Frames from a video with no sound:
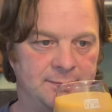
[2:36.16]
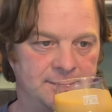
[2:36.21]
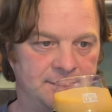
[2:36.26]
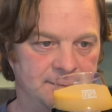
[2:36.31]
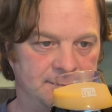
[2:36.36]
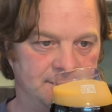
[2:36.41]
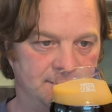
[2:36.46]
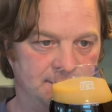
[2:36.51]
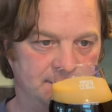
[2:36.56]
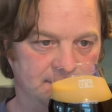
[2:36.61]

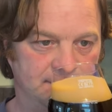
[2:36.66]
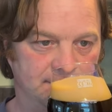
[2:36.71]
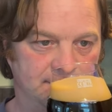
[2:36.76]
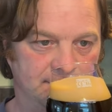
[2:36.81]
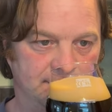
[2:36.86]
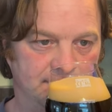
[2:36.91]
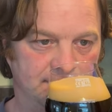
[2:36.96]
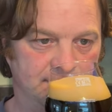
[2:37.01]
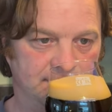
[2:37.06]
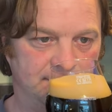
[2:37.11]

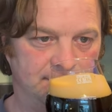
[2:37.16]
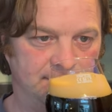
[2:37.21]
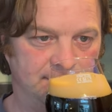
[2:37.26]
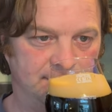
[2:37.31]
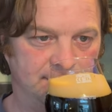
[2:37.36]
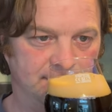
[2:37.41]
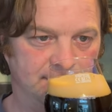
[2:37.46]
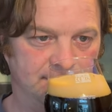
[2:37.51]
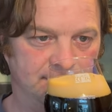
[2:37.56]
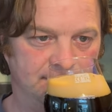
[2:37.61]

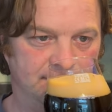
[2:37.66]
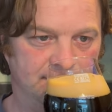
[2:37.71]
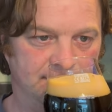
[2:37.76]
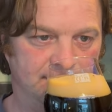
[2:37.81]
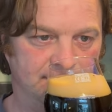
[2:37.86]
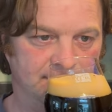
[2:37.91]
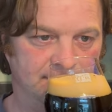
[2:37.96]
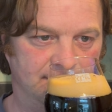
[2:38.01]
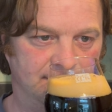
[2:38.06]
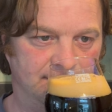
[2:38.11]

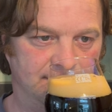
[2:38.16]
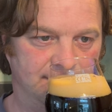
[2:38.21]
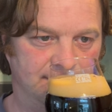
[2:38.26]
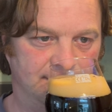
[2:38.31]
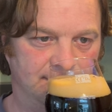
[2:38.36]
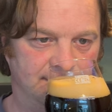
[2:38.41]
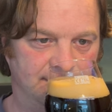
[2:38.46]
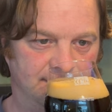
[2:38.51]
(silence)